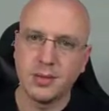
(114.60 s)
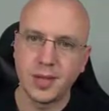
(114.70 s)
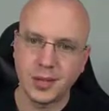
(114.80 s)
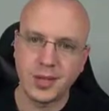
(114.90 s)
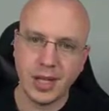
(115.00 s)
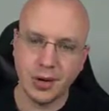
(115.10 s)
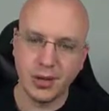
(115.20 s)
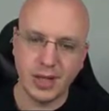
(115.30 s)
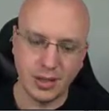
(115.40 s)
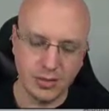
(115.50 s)
this is how
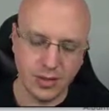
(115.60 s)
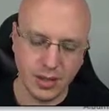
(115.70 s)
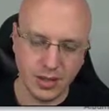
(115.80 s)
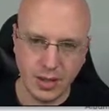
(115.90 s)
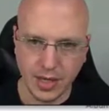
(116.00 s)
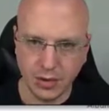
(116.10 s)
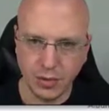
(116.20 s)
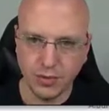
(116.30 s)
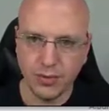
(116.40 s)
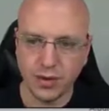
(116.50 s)
it sounds on the
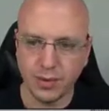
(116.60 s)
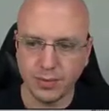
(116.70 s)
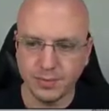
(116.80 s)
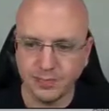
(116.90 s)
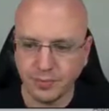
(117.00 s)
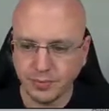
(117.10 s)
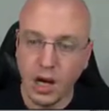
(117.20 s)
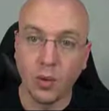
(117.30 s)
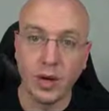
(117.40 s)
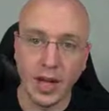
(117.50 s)
actual phone
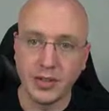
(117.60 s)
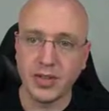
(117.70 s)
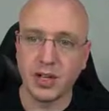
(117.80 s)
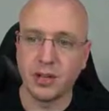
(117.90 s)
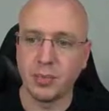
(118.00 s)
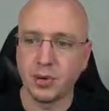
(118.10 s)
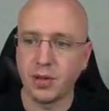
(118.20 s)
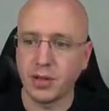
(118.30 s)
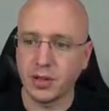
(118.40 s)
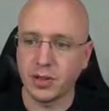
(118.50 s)
uh, when I had set it up
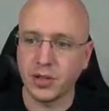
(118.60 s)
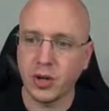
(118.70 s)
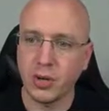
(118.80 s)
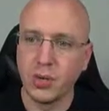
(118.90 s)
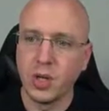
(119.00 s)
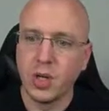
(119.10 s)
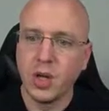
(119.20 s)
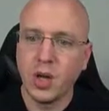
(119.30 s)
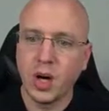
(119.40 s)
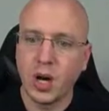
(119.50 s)
earlier. So
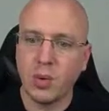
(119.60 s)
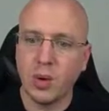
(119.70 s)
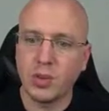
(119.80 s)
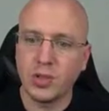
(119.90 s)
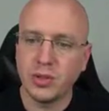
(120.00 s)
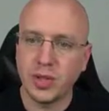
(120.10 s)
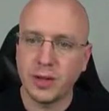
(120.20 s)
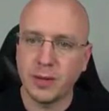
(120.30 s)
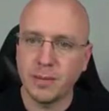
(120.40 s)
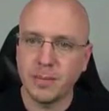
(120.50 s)
uh, what we'll do
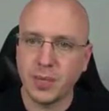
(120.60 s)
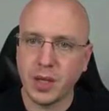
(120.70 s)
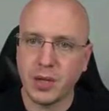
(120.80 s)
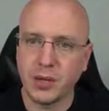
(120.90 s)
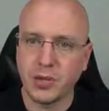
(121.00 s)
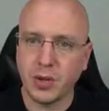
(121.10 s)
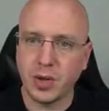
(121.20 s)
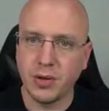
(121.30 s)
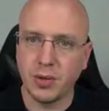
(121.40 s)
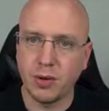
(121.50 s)
here is go
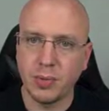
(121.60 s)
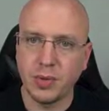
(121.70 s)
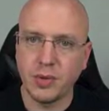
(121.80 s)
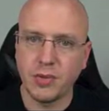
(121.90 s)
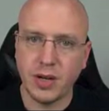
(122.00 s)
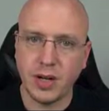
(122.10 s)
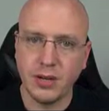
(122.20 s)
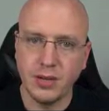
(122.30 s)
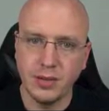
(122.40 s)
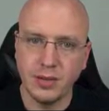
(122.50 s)
ahead and open the file.